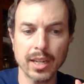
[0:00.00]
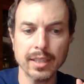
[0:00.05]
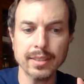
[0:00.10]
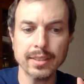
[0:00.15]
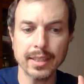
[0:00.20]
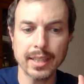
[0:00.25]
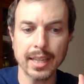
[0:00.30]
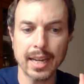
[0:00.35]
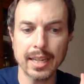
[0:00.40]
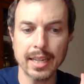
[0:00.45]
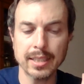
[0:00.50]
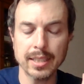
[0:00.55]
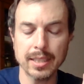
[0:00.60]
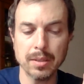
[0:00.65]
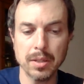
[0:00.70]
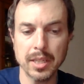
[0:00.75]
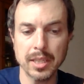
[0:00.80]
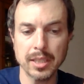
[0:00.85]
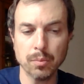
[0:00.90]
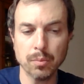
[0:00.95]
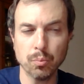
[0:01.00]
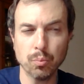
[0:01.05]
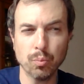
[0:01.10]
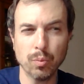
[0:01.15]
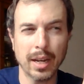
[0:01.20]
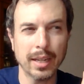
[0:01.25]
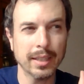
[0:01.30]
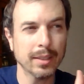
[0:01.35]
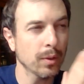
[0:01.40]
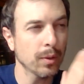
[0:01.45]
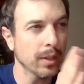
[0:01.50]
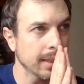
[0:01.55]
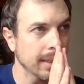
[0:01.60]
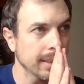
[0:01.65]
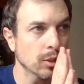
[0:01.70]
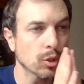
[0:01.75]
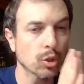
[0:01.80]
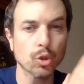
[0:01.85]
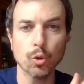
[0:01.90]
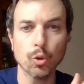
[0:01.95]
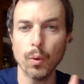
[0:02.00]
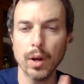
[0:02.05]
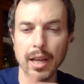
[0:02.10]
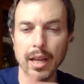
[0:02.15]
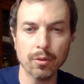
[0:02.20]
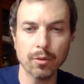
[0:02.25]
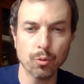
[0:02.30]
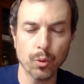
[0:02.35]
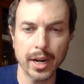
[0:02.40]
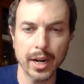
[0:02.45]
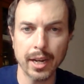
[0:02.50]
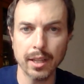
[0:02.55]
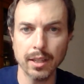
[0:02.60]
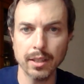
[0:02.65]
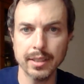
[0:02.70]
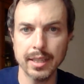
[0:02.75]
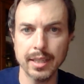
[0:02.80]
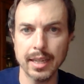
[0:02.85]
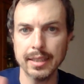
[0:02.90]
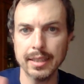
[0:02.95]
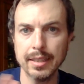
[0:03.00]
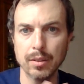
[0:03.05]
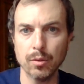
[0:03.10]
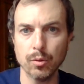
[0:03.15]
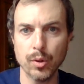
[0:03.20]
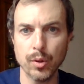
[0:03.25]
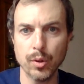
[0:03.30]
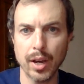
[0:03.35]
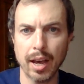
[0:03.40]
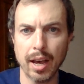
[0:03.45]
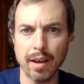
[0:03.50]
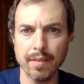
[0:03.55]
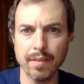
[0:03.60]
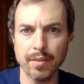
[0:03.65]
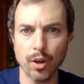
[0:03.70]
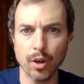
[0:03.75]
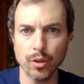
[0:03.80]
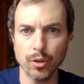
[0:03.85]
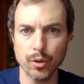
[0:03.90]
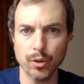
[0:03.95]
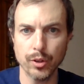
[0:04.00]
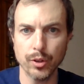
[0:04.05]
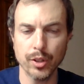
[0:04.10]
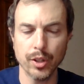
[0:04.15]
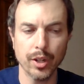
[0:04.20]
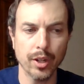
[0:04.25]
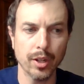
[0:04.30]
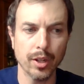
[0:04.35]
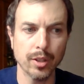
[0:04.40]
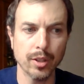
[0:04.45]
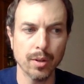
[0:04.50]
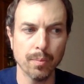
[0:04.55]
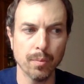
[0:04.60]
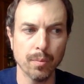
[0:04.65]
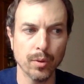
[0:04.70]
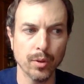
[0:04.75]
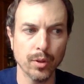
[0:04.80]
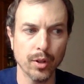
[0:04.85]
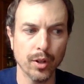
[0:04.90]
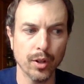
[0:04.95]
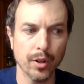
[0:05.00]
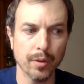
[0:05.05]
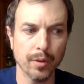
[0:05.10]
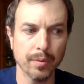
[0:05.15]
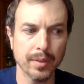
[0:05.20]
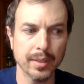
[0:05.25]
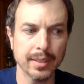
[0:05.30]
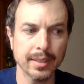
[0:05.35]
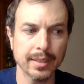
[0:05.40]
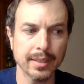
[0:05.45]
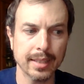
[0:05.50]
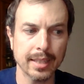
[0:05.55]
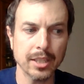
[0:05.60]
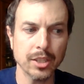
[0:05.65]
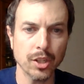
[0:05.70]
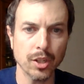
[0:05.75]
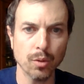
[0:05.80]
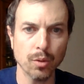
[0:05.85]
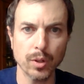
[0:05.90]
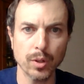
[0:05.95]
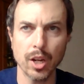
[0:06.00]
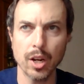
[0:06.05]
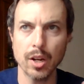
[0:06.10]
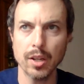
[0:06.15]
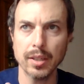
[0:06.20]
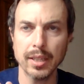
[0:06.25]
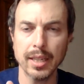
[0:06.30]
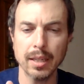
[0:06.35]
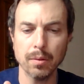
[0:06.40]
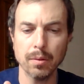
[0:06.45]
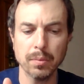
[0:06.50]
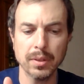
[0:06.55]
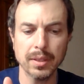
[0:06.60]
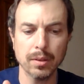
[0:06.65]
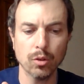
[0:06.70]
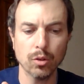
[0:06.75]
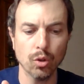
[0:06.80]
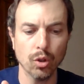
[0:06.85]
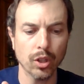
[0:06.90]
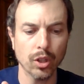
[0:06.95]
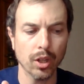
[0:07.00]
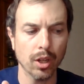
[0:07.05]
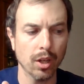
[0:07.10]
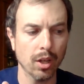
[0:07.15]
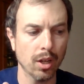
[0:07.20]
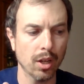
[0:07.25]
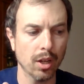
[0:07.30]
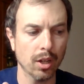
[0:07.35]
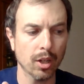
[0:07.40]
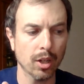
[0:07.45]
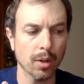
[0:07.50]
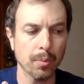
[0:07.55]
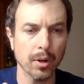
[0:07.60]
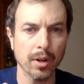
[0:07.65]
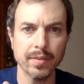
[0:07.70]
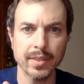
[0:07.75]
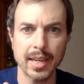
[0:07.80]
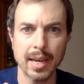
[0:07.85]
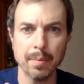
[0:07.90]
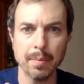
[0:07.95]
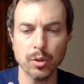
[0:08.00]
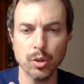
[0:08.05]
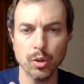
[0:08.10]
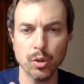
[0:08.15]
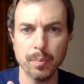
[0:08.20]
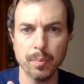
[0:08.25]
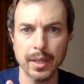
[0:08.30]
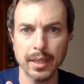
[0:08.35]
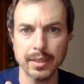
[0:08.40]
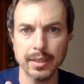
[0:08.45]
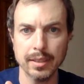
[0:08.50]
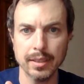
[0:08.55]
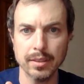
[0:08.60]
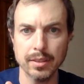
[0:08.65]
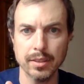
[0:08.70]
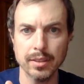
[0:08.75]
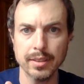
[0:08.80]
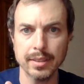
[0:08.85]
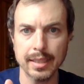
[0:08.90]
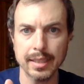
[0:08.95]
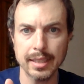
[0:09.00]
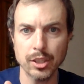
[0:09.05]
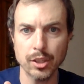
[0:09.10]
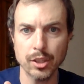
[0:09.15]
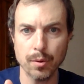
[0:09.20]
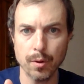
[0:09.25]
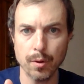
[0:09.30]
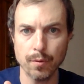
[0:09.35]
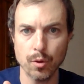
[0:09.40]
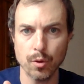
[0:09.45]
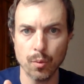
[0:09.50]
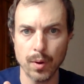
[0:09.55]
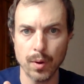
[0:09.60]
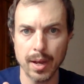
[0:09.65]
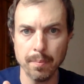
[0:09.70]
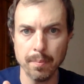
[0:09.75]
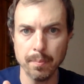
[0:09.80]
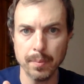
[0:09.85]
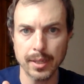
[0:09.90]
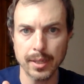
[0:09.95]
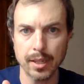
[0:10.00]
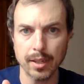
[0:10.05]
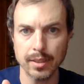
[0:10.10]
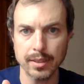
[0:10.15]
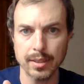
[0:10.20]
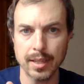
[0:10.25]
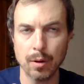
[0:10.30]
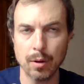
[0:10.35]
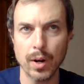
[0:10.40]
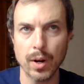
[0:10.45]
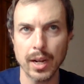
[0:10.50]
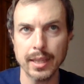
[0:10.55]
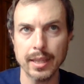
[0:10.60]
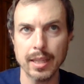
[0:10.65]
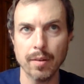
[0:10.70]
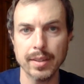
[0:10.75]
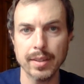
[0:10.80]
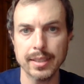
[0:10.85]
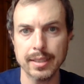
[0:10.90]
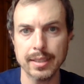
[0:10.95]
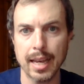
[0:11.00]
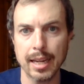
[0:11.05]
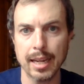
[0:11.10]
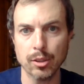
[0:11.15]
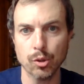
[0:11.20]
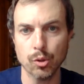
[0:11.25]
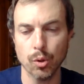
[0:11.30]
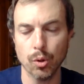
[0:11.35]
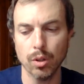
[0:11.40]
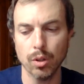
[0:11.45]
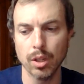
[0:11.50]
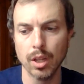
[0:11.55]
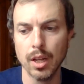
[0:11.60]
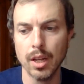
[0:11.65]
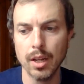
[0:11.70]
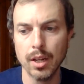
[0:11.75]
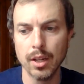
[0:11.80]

the Gare Centrale is, is I think it's 12 rail that you have under the the, the, the station. We're gonna took a couple of them to build the, the station of the ramp because not, right now it's actual